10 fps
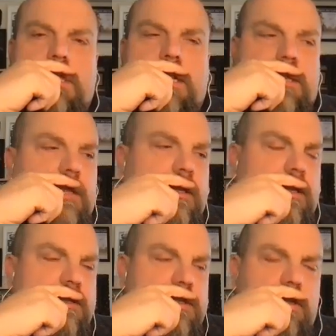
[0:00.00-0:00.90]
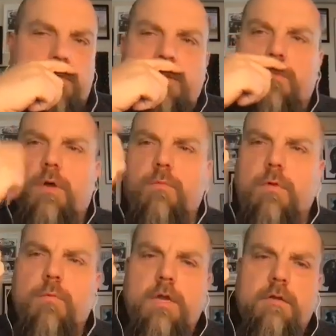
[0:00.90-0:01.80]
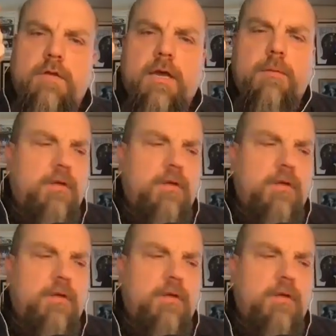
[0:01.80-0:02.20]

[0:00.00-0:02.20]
And I think that that's a little bit of what we want to talk